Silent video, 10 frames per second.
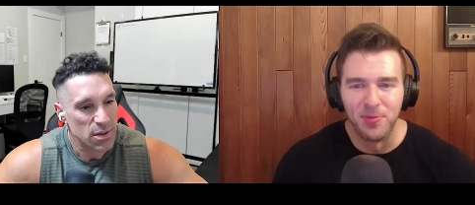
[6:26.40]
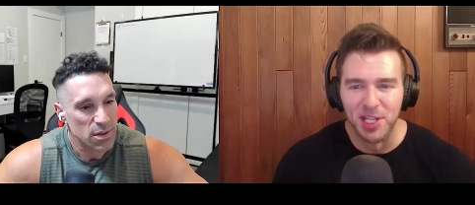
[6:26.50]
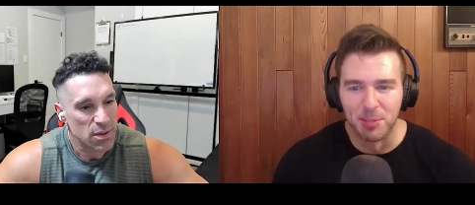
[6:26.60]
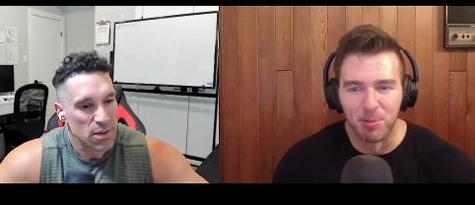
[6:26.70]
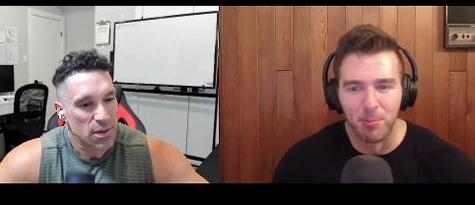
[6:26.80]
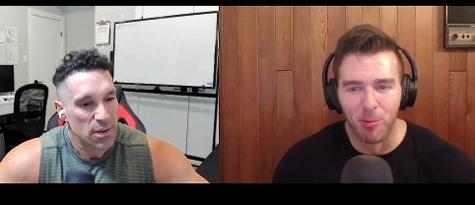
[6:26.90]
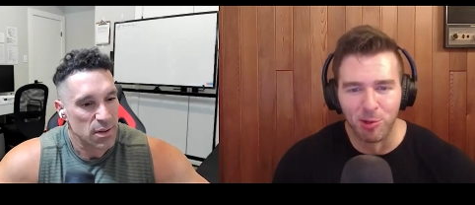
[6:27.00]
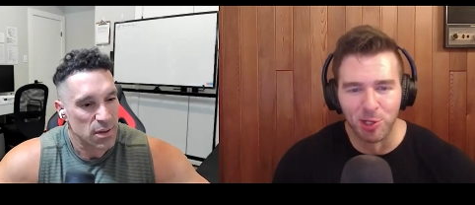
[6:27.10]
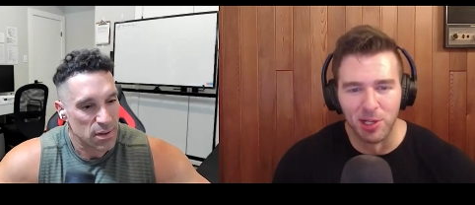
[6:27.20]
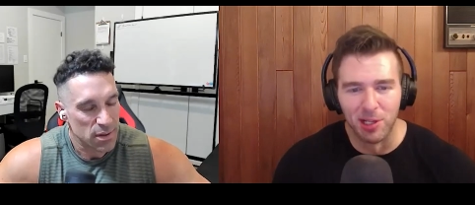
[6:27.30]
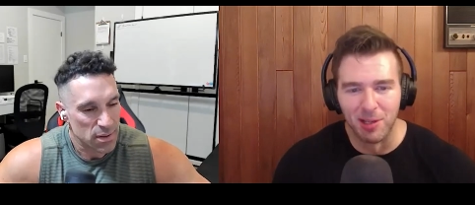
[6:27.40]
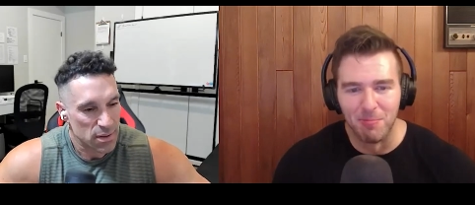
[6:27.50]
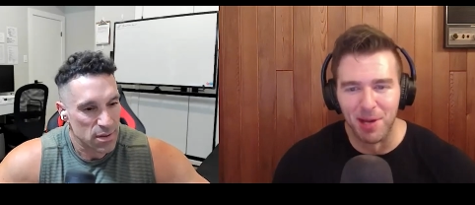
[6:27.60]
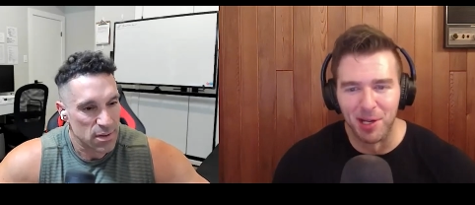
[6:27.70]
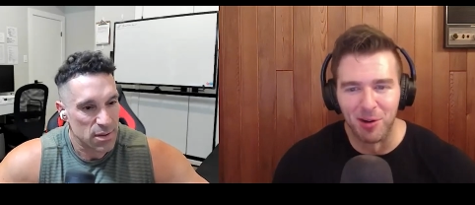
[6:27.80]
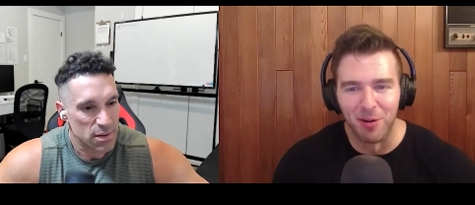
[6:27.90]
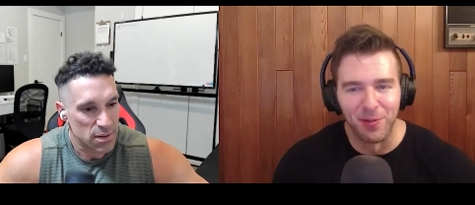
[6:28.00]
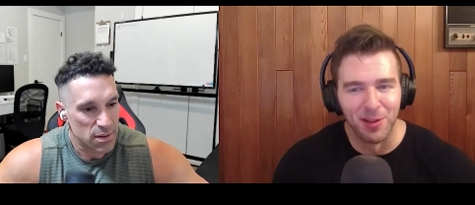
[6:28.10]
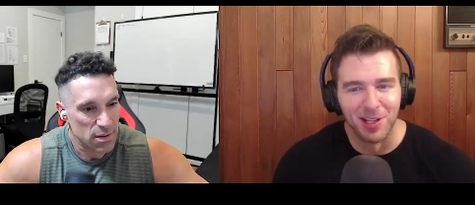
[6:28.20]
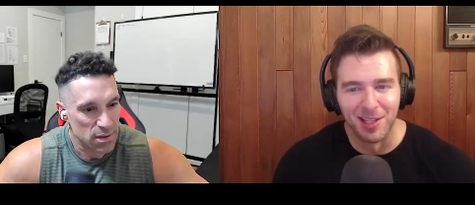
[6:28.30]
Speaker 1: disproportionately better, I
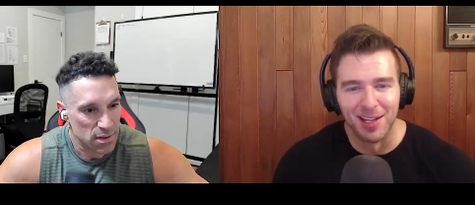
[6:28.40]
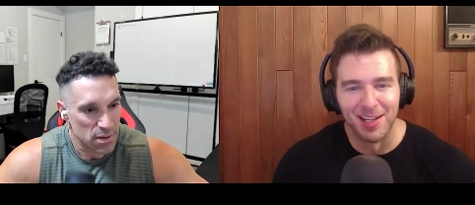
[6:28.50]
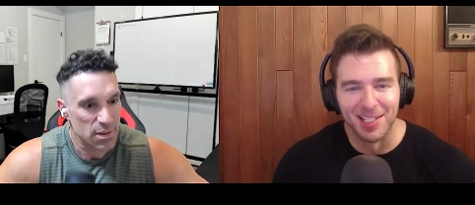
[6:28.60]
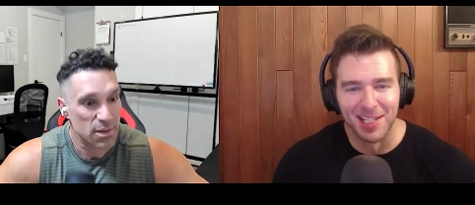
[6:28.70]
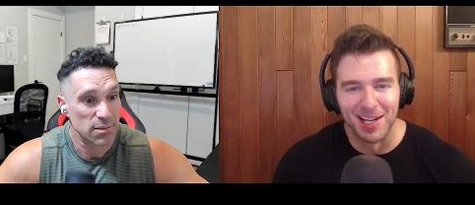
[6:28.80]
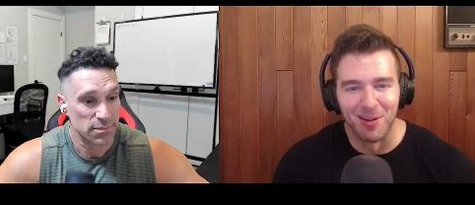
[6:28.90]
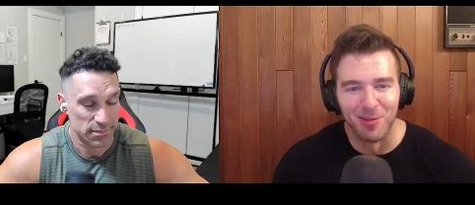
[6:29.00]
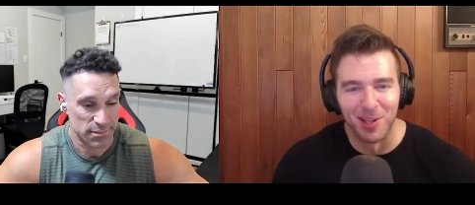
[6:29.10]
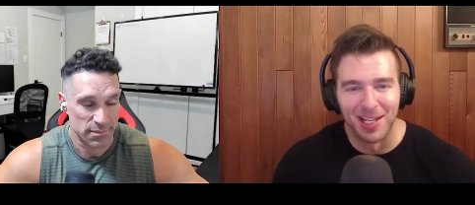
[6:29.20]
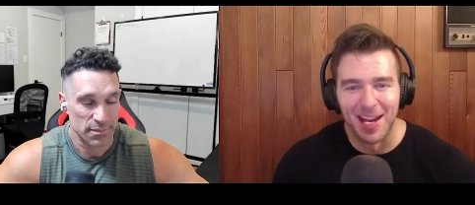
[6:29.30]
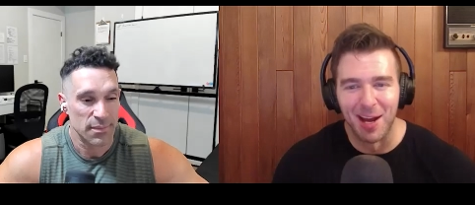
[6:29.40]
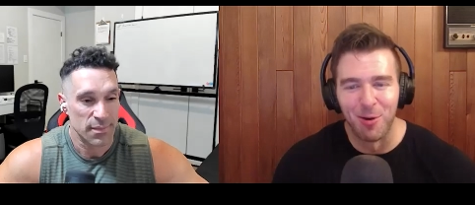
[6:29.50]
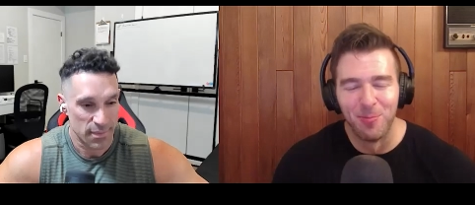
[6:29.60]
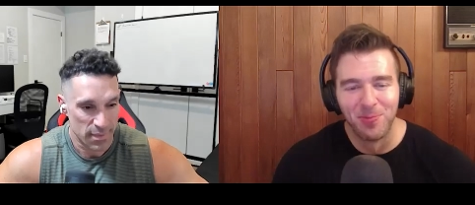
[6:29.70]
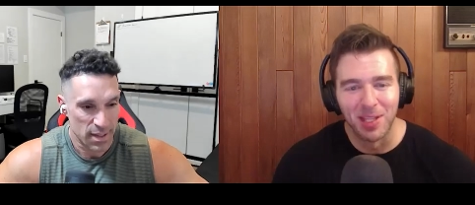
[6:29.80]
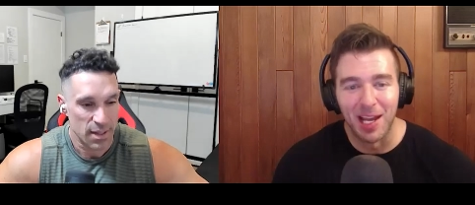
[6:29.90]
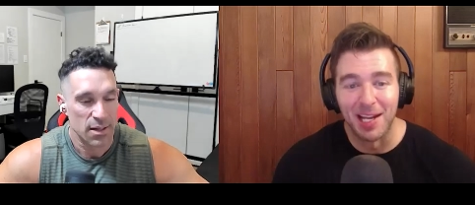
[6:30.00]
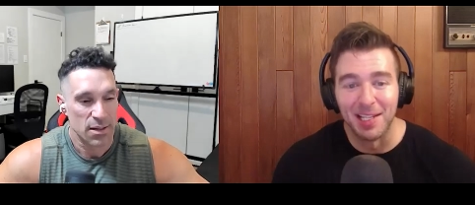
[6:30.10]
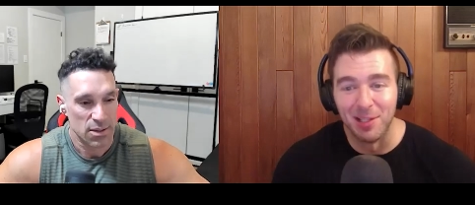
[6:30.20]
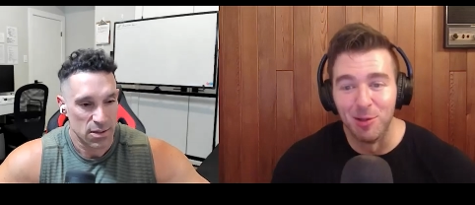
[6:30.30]
feel like, than it is now. Like now I
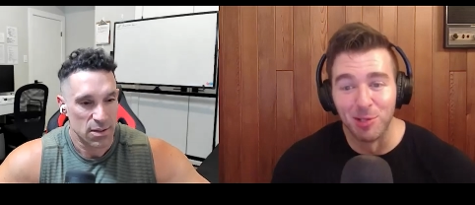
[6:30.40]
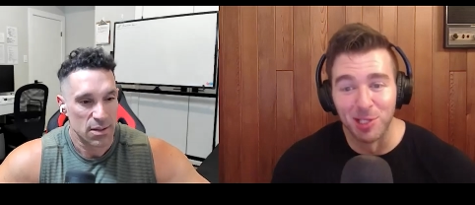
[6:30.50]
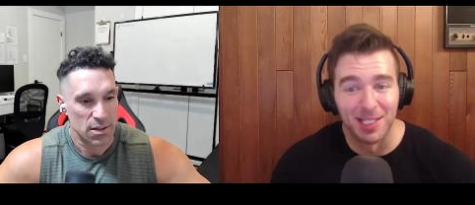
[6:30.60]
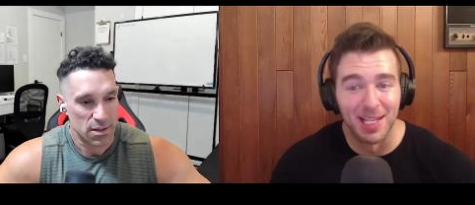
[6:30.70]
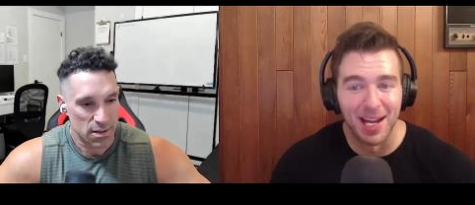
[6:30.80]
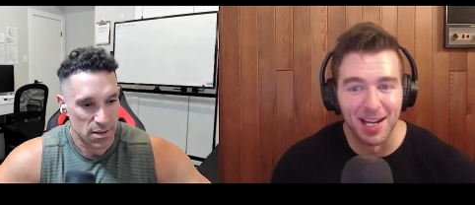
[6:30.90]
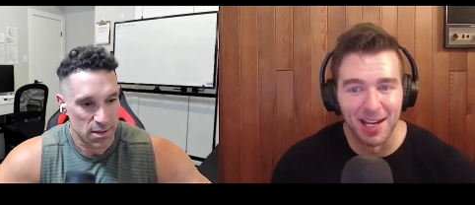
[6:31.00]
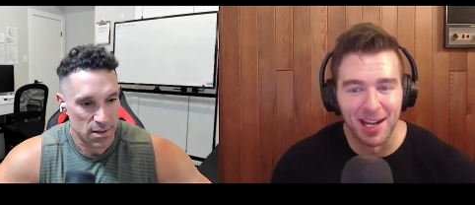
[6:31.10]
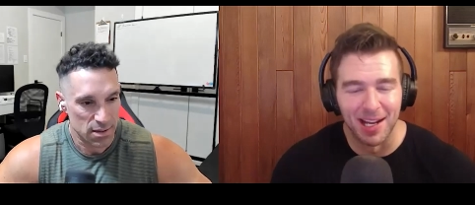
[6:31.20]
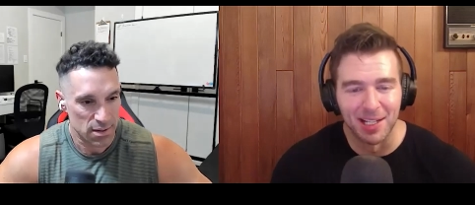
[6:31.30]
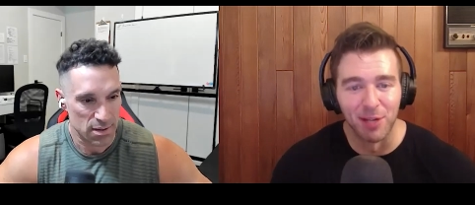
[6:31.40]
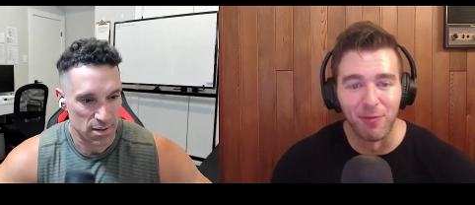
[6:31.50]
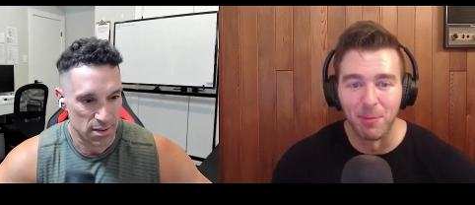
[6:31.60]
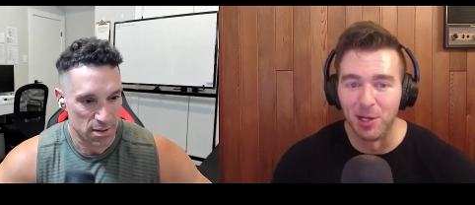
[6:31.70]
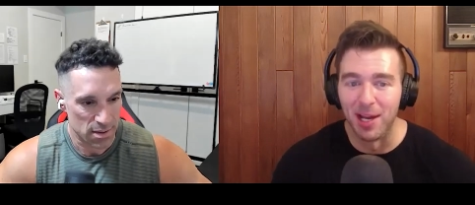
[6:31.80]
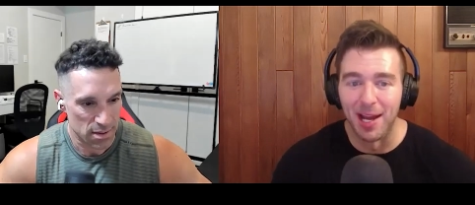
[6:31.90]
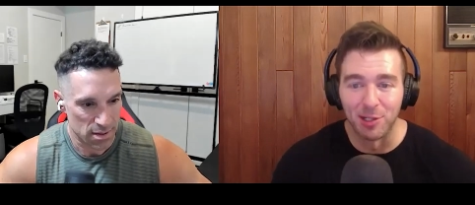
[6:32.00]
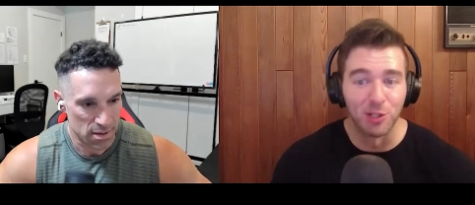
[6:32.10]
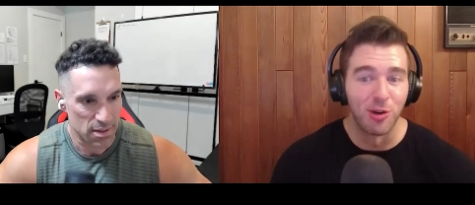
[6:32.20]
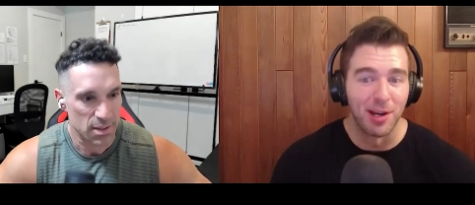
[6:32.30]
need those like diet hacks if I'm going to
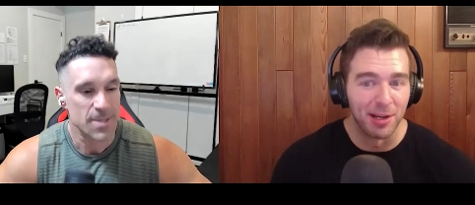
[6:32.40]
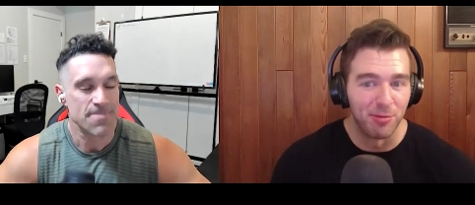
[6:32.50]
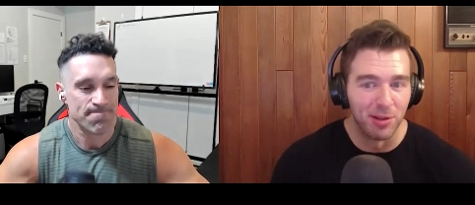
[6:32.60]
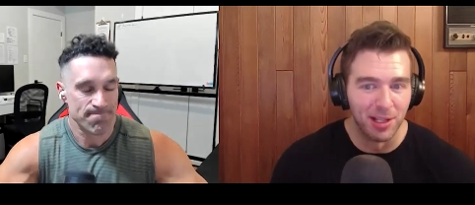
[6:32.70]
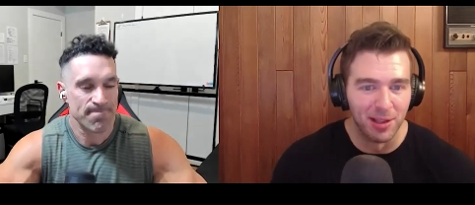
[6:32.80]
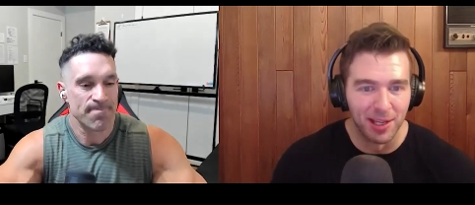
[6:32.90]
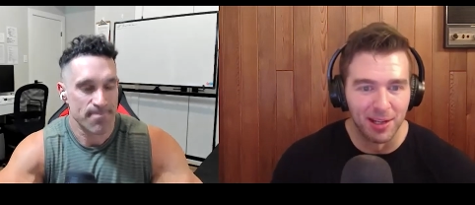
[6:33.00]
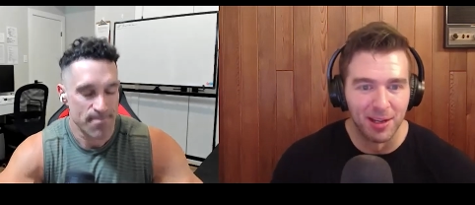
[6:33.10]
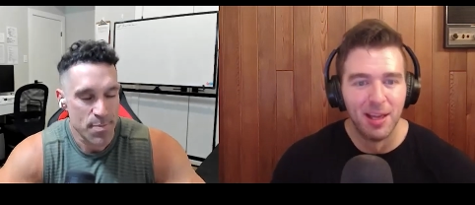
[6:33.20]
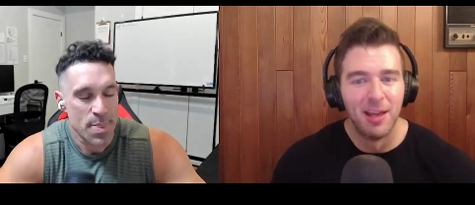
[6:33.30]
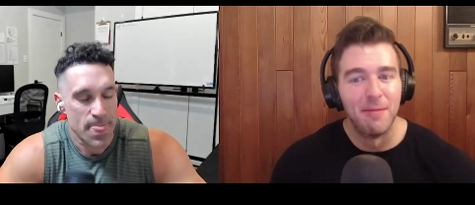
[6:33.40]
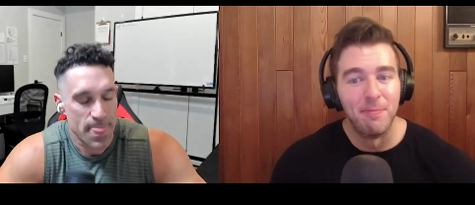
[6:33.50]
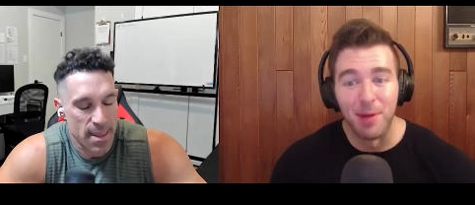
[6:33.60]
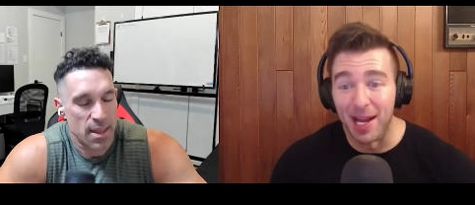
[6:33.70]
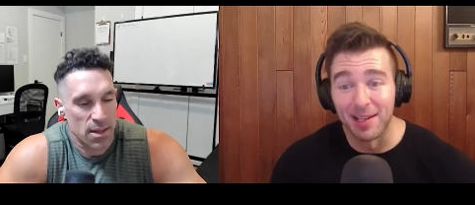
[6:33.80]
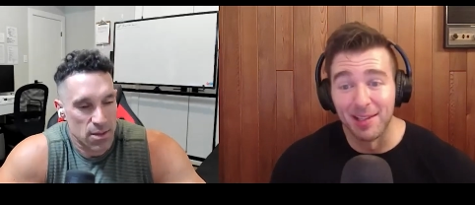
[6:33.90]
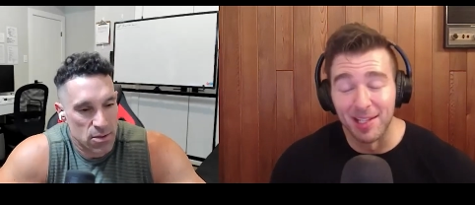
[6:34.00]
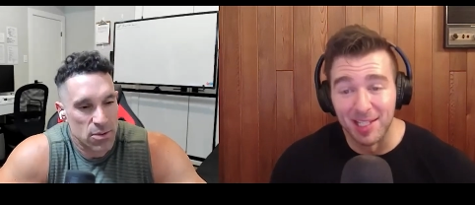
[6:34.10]
actually try and get really lean. Back in the